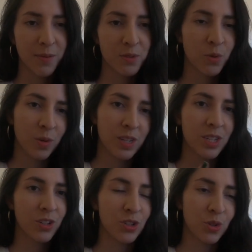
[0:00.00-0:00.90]
So
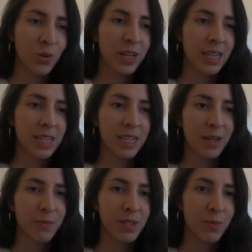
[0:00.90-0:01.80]
once you're joined,
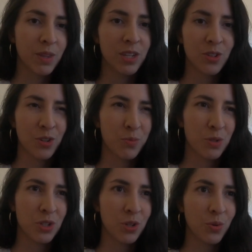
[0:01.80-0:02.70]
some of these
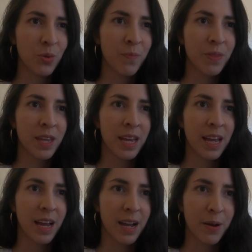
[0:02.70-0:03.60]
groups do
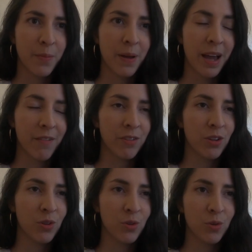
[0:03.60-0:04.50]
have
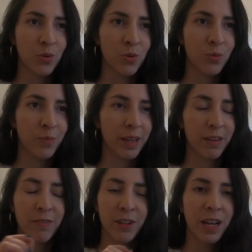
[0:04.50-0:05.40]
you
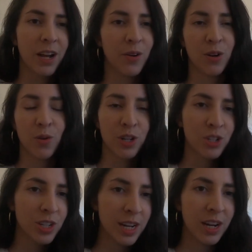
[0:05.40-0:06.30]
fill out a
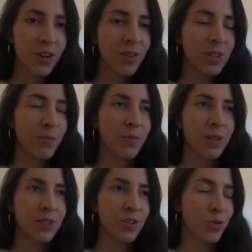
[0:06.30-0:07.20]
questionnaire. Some of
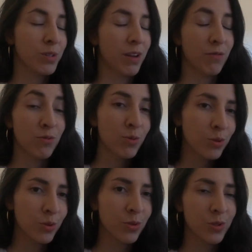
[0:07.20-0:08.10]
these groups have
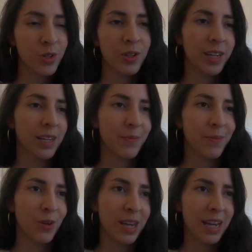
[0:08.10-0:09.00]
rules, so you
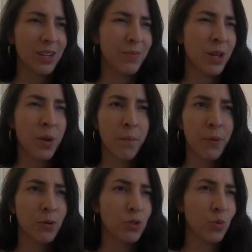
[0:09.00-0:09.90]
can't
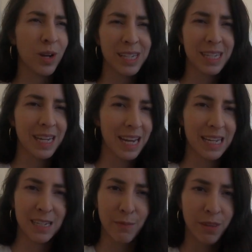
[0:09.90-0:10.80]
post twice a day
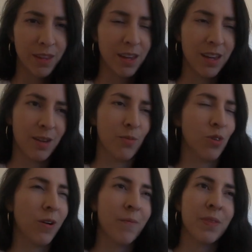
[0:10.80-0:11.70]
in some of them,
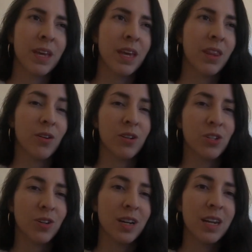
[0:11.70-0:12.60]
or they're a
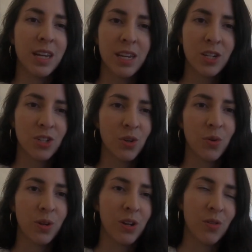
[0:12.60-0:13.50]
certain niche,
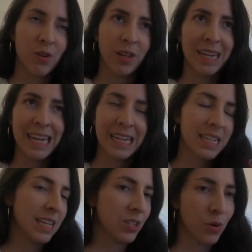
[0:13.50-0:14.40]
so they're like
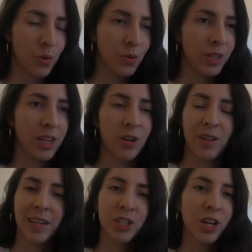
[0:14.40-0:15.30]
antiques only or
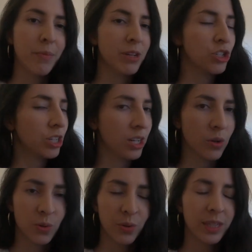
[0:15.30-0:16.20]
like shabby chic
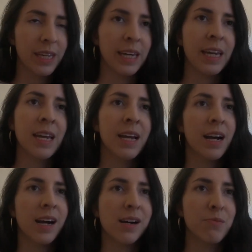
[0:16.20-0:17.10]
only.
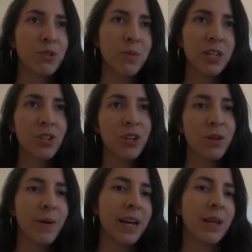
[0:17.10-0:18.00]
So make sure
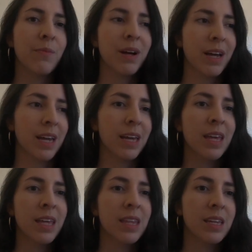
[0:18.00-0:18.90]
you're abiding by
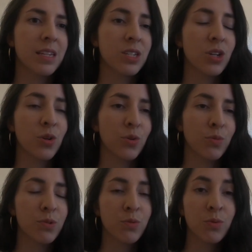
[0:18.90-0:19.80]
these
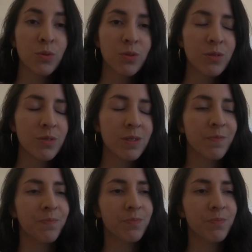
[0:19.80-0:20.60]
groups' rules